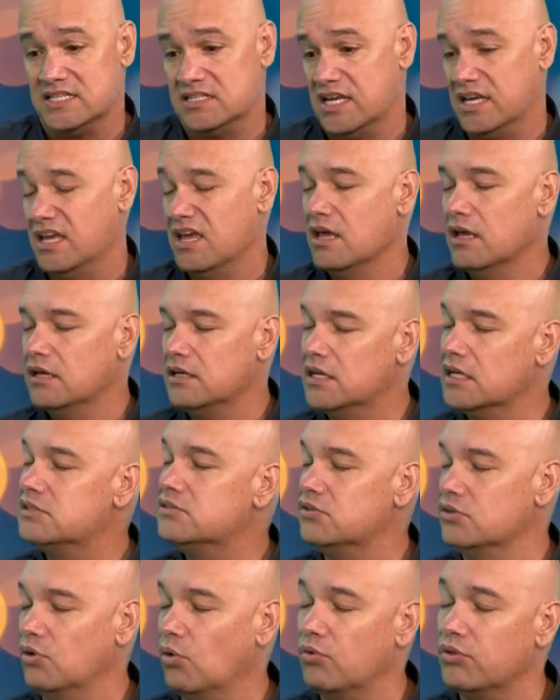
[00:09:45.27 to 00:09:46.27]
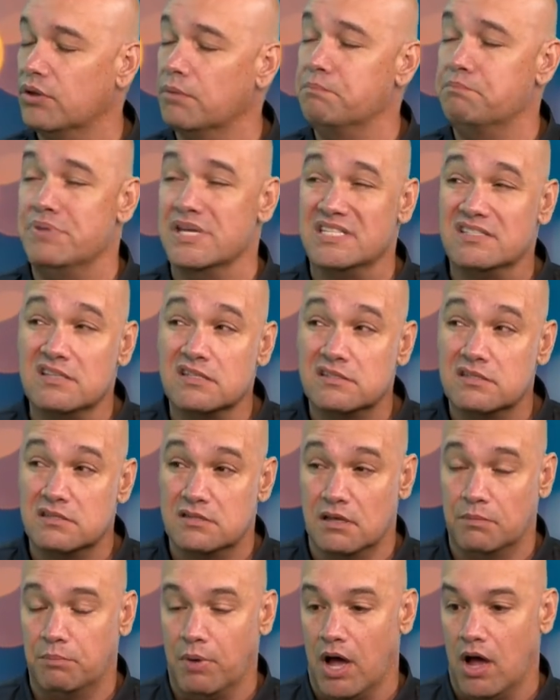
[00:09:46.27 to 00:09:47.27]
I get to know what their business is
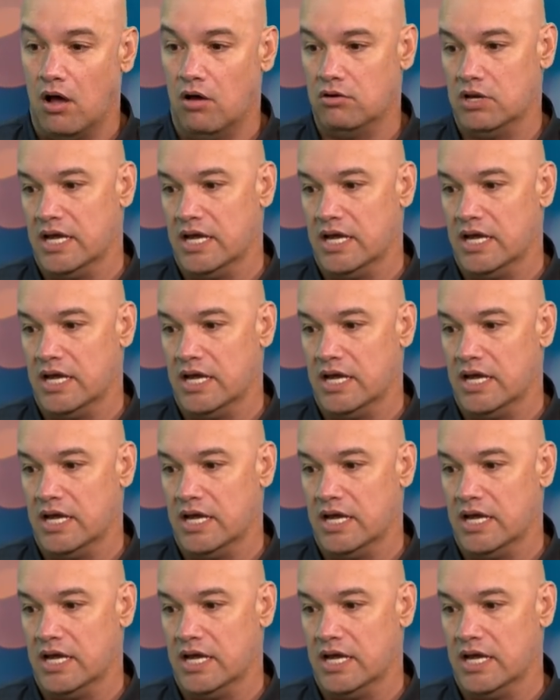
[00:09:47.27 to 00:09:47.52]
about.